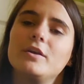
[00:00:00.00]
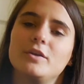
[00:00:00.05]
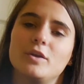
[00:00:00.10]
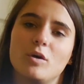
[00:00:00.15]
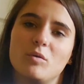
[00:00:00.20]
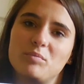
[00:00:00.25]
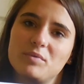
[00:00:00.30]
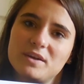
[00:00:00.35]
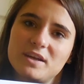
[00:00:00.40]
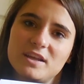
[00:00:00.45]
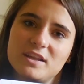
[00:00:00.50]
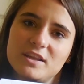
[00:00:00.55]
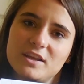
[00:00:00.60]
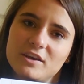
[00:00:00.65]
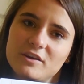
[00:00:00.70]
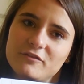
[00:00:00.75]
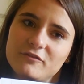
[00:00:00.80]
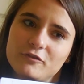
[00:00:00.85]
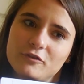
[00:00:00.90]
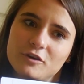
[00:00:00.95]
notebook in
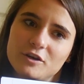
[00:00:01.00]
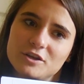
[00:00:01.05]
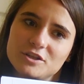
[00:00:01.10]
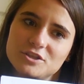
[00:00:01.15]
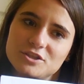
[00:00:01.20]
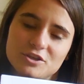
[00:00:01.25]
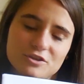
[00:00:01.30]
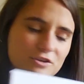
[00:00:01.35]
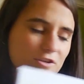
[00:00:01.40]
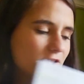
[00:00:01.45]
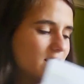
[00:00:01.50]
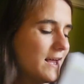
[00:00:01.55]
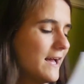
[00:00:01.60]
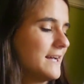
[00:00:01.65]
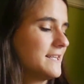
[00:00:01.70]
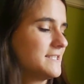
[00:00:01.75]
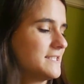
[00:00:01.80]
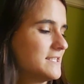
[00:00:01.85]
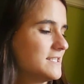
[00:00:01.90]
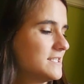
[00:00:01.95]
there for certain
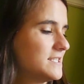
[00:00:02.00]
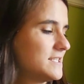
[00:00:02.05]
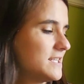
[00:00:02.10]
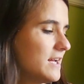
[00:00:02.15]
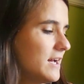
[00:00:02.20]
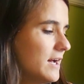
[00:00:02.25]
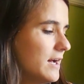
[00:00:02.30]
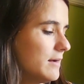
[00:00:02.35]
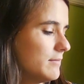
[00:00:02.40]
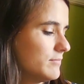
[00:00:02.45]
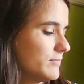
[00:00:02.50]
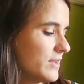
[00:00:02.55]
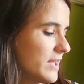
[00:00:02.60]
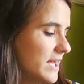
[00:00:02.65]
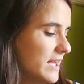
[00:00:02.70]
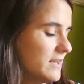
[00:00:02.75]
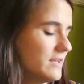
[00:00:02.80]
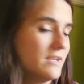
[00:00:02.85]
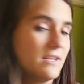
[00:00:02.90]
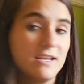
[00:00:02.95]
classes
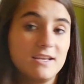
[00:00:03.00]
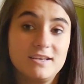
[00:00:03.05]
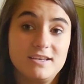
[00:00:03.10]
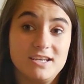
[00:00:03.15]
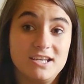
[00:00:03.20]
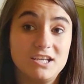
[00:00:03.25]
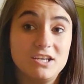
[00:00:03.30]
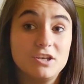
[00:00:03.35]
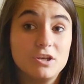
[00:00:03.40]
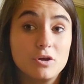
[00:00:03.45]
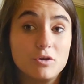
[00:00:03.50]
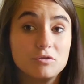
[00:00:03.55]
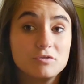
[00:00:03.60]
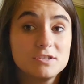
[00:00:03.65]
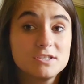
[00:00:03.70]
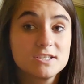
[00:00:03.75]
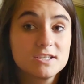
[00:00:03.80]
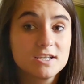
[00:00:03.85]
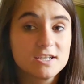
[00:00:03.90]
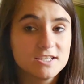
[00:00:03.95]
that need
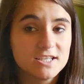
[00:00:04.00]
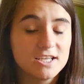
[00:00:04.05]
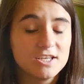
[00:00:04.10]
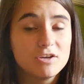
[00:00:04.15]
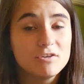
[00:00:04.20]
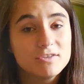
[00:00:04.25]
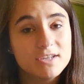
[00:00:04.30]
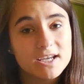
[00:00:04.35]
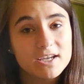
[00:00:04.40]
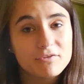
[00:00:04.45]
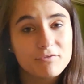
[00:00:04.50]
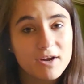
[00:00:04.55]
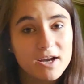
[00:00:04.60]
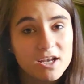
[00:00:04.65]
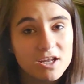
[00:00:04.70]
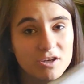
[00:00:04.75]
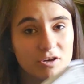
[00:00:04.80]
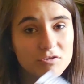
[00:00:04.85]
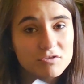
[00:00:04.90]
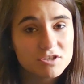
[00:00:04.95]
notes, because I don't like
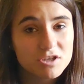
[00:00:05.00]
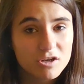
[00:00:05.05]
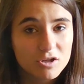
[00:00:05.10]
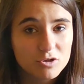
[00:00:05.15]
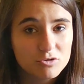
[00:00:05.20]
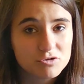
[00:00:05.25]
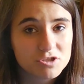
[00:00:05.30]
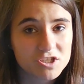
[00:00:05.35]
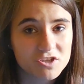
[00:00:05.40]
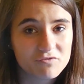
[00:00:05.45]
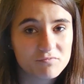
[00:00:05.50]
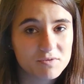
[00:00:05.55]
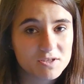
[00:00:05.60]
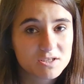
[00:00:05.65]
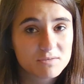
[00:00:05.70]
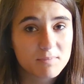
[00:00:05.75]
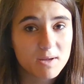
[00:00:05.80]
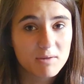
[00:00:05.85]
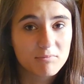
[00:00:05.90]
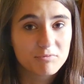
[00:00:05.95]
writing notes on a loose leaf
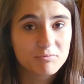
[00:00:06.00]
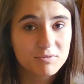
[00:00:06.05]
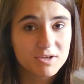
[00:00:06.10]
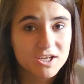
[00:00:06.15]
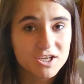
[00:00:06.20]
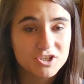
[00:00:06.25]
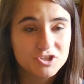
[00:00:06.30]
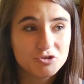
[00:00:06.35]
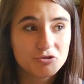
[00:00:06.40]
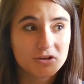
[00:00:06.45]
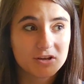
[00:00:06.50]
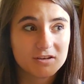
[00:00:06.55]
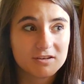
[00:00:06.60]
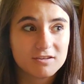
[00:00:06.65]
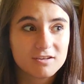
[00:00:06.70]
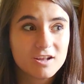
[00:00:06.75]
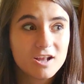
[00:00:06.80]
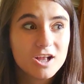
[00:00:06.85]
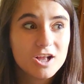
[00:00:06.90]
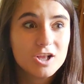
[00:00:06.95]
piece of paper because you can
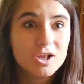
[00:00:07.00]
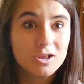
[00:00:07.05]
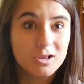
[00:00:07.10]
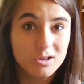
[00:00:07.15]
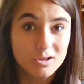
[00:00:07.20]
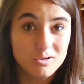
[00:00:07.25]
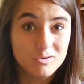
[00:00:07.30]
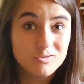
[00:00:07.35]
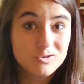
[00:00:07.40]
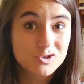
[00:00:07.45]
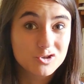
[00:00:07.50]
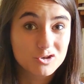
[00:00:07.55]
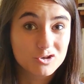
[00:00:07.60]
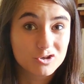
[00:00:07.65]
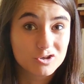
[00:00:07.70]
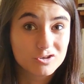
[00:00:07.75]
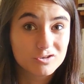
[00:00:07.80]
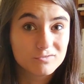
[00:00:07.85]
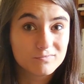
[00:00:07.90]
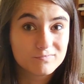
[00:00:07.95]
lose
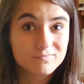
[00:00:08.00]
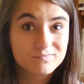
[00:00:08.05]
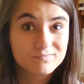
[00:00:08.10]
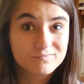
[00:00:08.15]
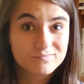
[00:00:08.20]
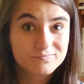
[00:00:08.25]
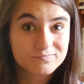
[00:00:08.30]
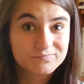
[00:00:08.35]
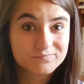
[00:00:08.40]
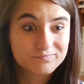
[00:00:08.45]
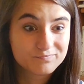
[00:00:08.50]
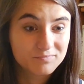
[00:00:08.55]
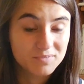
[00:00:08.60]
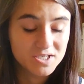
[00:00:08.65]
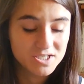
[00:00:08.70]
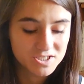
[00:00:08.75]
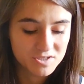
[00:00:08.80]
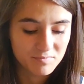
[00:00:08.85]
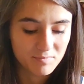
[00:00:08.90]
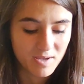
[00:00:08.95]
your
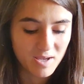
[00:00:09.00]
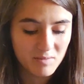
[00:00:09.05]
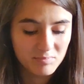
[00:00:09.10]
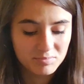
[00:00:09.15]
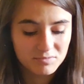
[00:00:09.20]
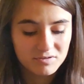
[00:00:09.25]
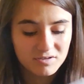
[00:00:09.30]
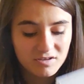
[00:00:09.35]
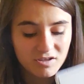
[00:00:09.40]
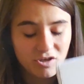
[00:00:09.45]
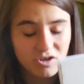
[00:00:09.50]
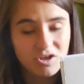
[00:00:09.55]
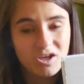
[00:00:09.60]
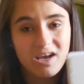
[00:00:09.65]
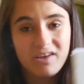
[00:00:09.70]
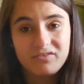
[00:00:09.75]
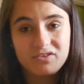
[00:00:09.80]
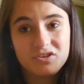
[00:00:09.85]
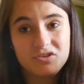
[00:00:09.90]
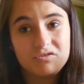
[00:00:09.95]
piece of paper and then you
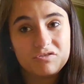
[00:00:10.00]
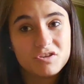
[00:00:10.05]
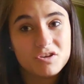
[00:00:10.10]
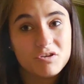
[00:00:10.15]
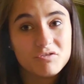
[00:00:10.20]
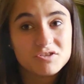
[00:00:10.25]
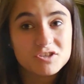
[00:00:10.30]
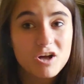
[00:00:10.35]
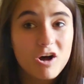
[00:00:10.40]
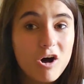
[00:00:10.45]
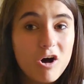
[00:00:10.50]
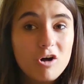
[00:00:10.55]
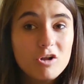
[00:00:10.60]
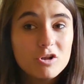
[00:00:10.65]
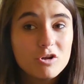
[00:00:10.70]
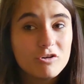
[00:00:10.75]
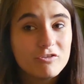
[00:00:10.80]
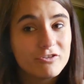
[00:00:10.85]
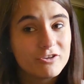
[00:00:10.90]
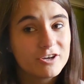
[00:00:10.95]
have to do the notes all
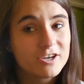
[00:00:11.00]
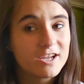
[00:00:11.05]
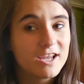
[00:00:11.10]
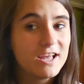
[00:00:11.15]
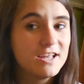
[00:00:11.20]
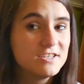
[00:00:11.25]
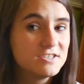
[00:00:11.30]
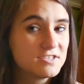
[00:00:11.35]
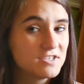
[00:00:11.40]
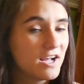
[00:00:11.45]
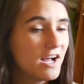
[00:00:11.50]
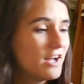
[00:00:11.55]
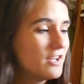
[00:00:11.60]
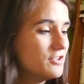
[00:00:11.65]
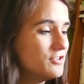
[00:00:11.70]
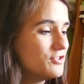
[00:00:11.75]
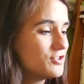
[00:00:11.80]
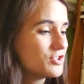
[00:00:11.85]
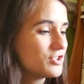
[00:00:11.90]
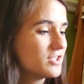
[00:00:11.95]
over again. So I'll
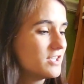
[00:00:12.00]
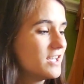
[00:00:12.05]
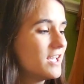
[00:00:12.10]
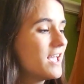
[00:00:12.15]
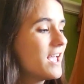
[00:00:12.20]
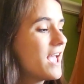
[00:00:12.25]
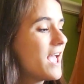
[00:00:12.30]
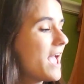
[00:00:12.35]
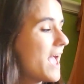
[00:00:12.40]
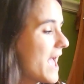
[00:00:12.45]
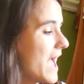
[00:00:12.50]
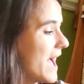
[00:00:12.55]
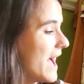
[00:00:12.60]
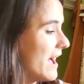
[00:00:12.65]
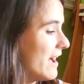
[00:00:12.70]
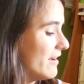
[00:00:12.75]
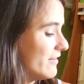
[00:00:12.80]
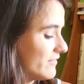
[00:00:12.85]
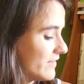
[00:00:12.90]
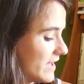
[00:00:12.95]
usually
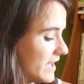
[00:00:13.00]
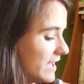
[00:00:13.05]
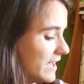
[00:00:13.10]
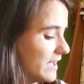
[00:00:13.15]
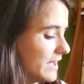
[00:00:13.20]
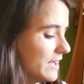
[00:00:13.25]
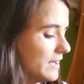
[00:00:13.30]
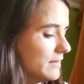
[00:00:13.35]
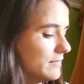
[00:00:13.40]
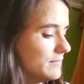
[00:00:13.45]
have a